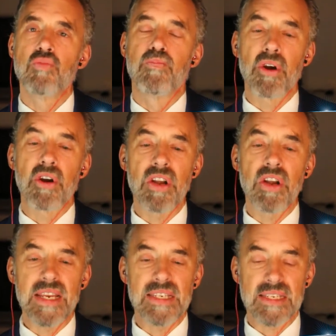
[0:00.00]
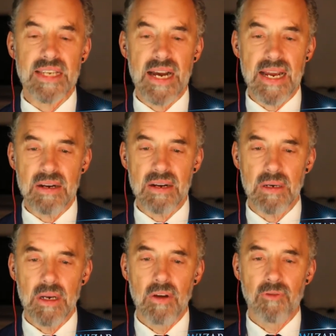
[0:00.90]
burning desire
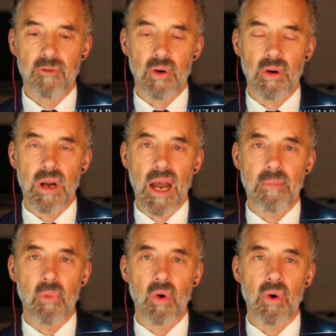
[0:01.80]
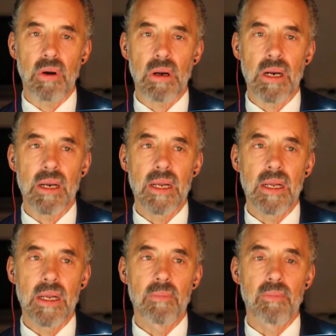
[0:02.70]
for a more
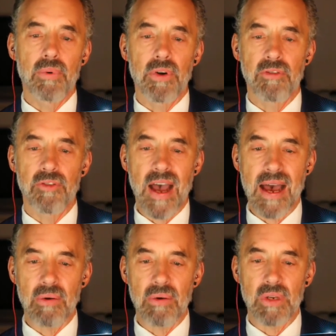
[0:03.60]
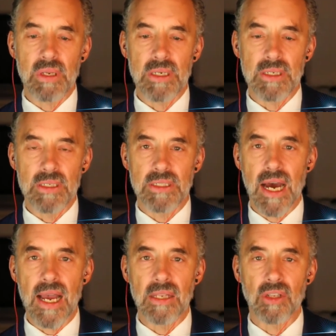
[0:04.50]
profound
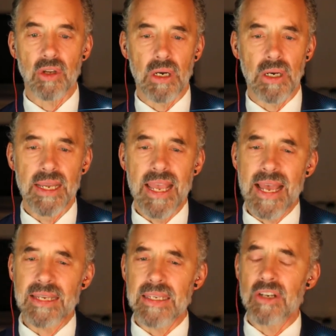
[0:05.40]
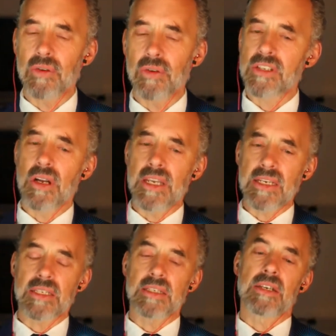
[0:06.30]
dialogue. And, it's not
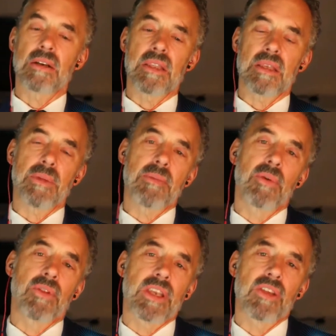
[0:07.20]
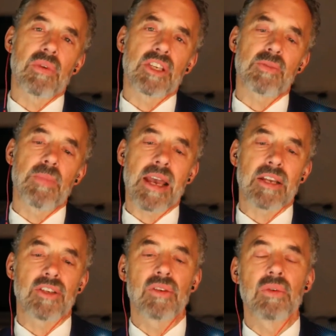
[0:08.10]
necessarily the people that you
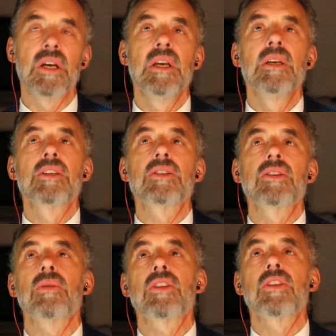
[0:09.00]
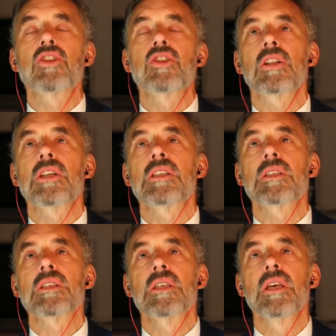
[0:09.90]
expect too. So the
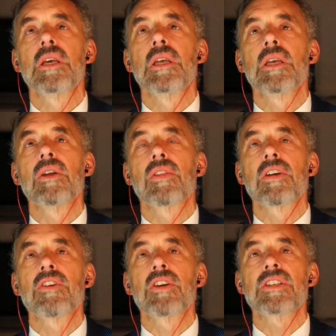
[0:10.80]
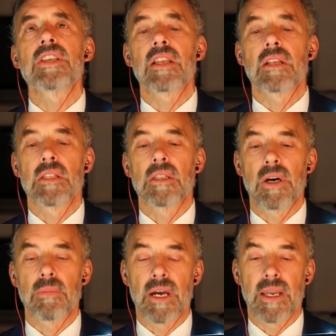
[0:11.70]
journalists, they're very cynical
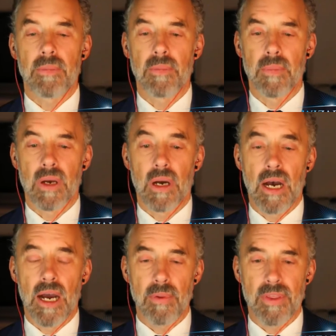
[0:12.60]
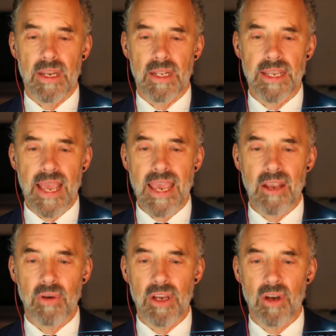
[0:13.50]
about my hypothetically
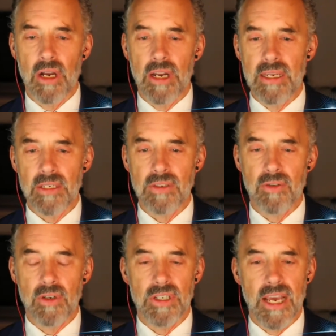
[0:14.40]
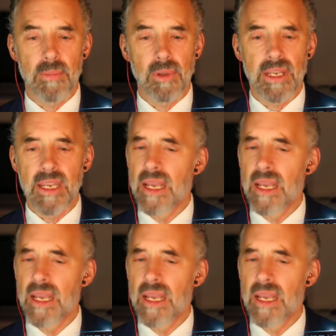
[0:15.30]
angry audience, for example. And,